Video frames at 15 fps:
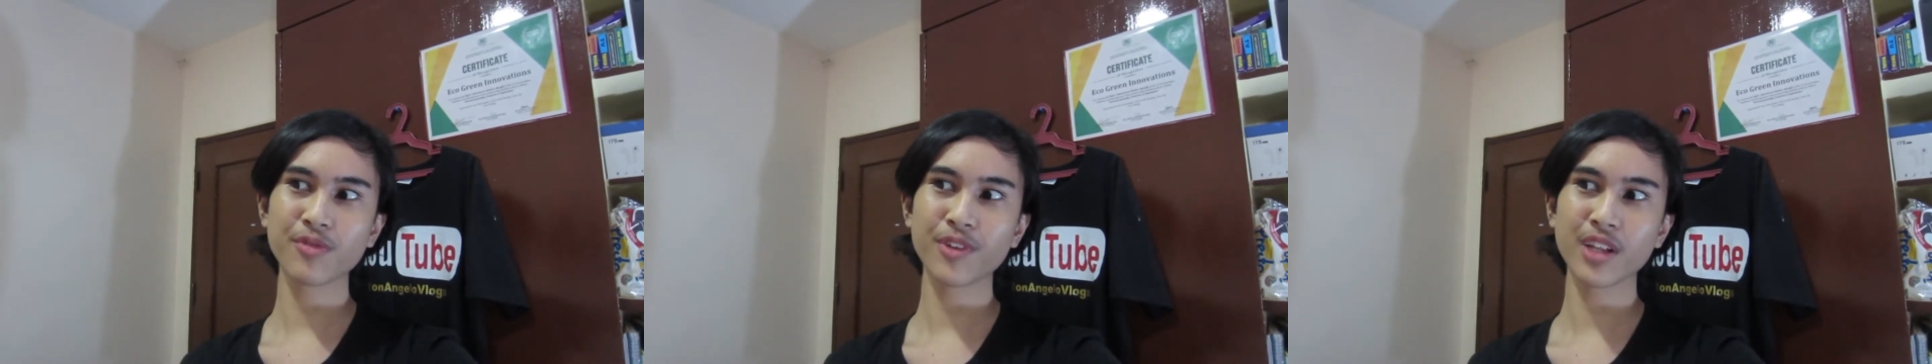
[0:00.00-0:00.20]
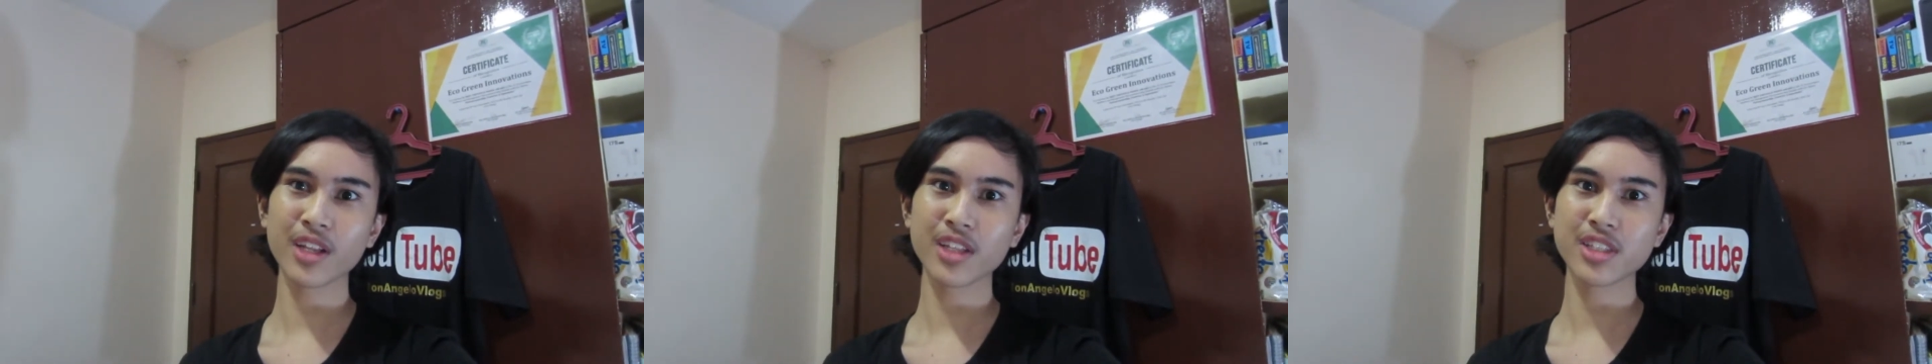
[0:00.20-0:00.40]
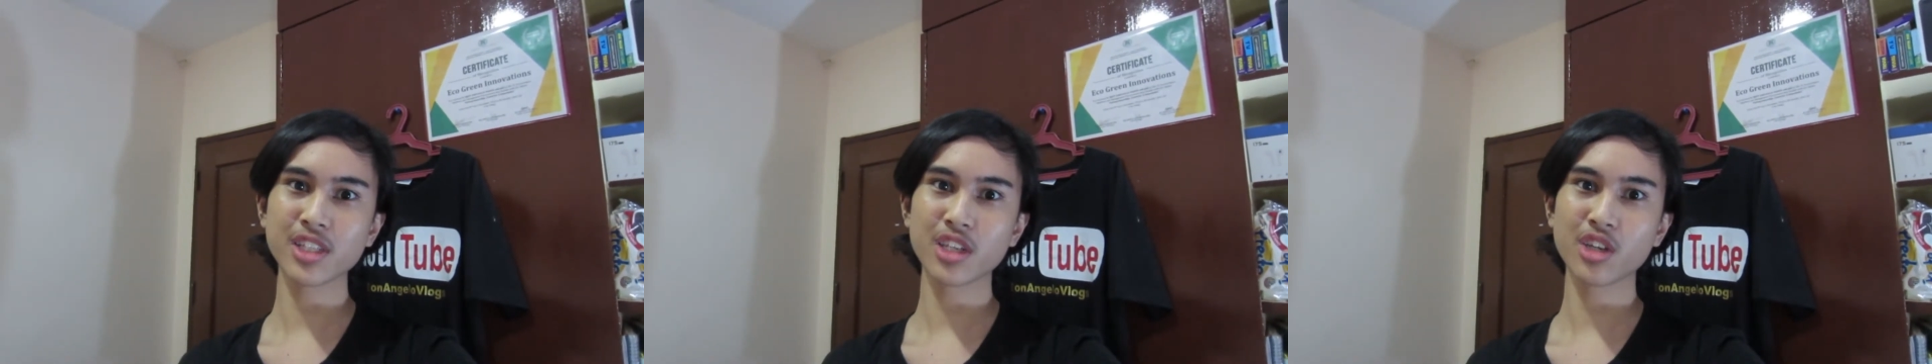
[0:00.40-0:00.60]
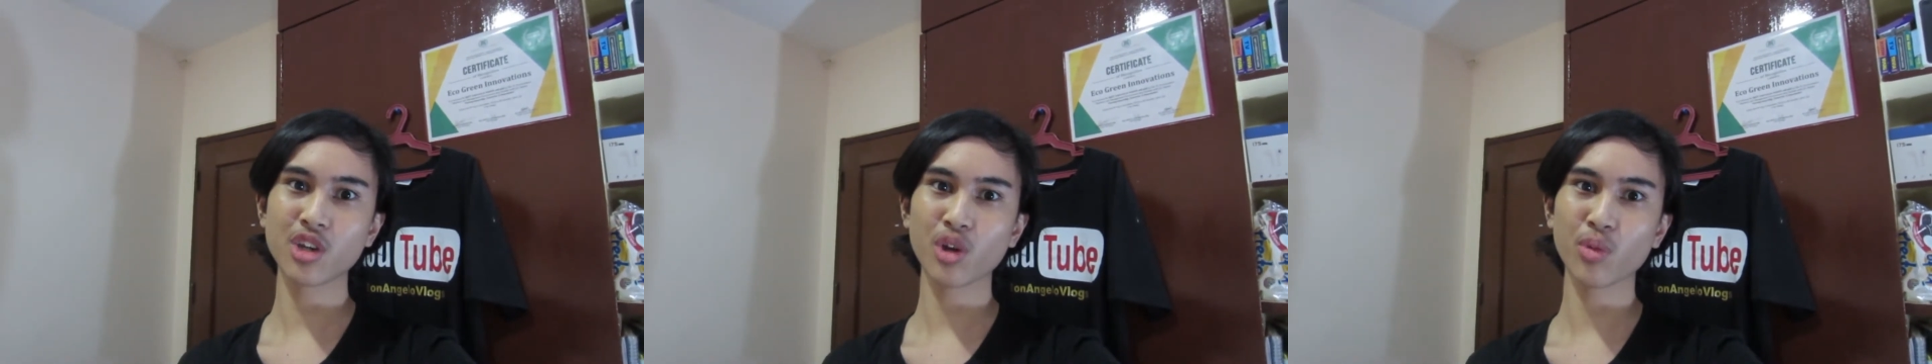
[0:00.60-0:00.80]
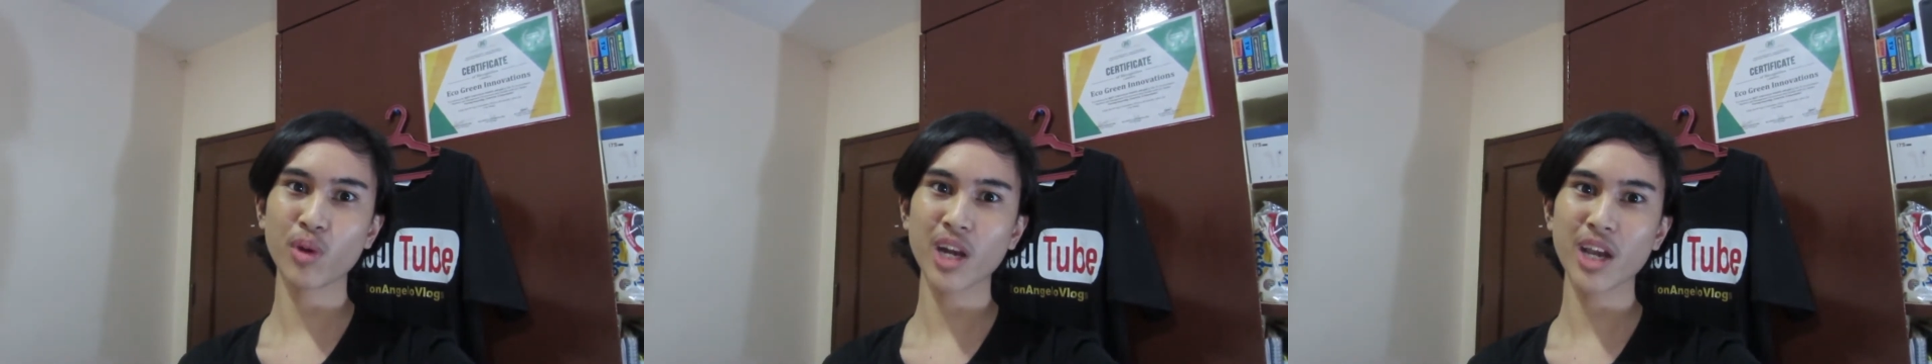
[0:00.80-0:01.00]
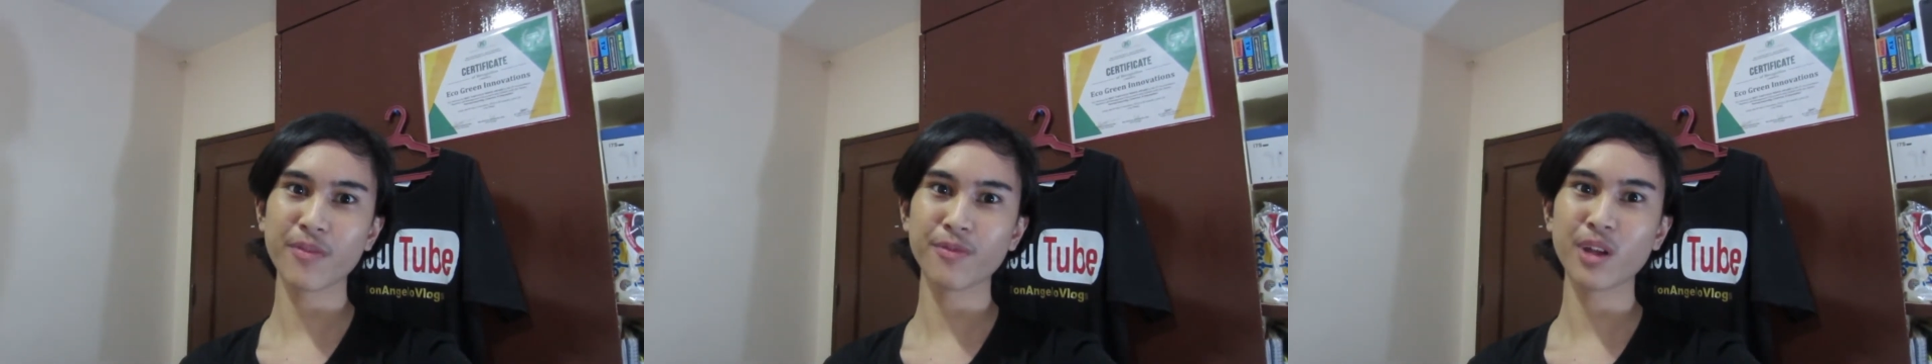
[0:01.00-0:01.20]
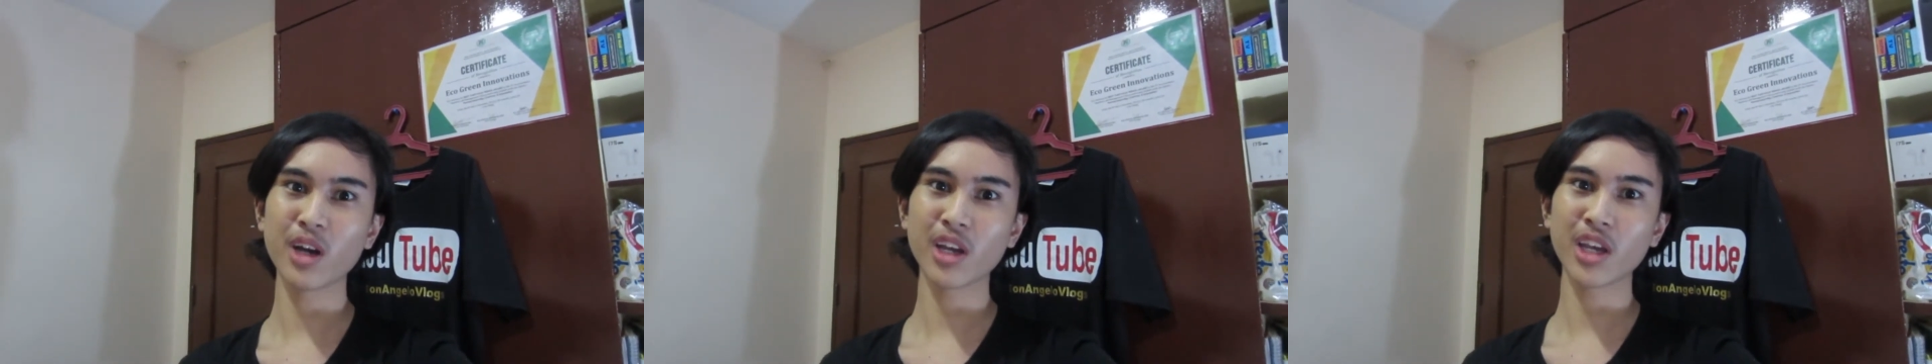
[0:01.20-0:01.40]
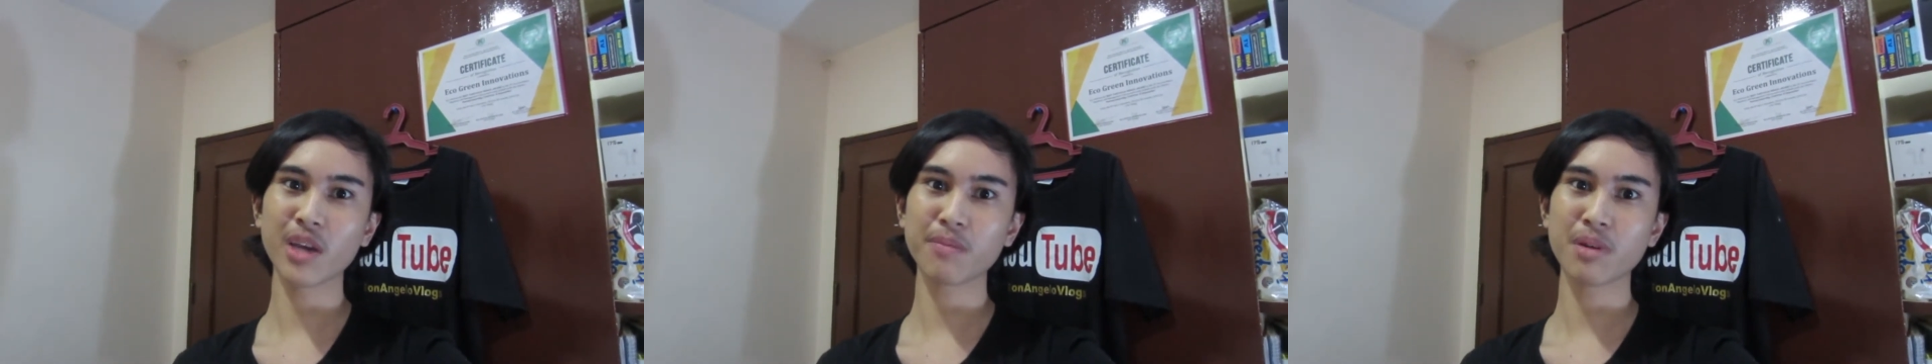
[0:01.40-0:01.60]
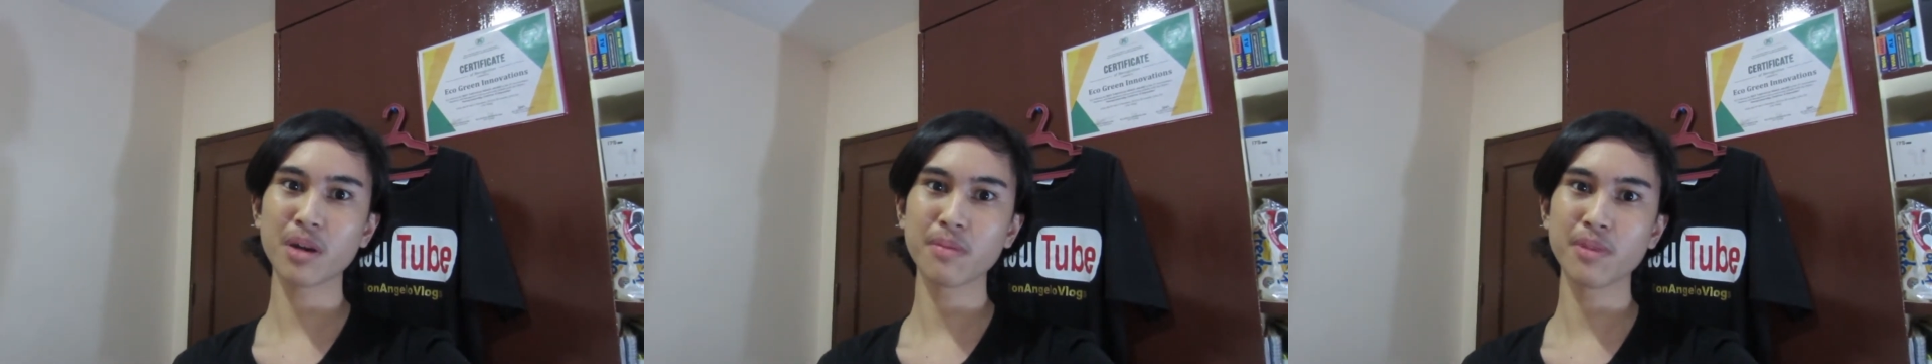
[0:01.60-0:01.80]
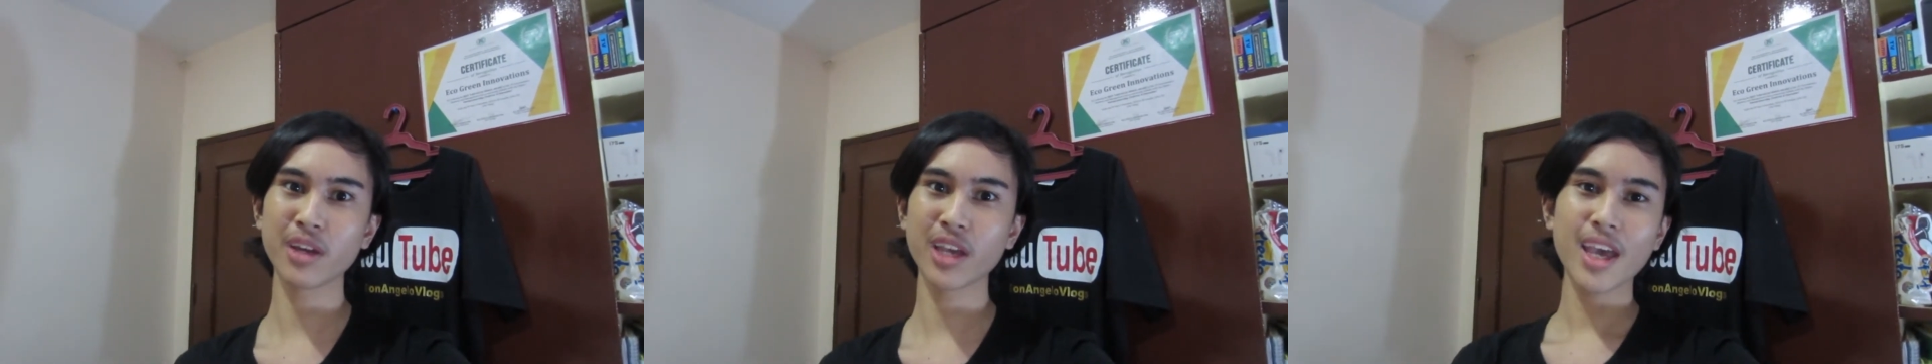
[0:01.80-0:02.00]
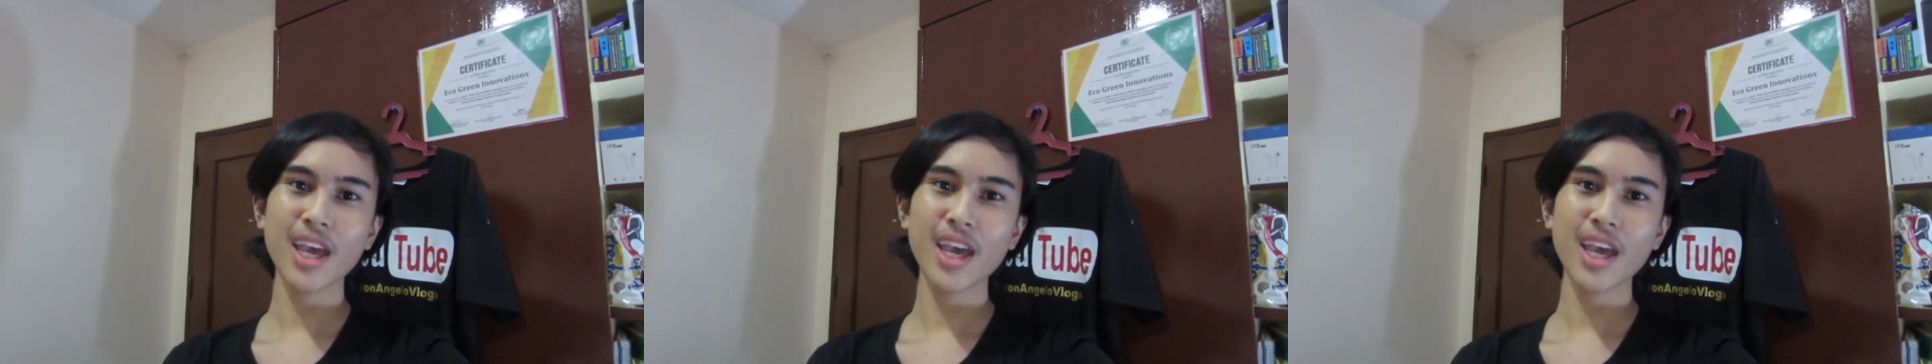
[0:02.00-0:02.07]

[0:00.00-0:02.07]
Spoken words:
feel insecure when I'm vlogging in public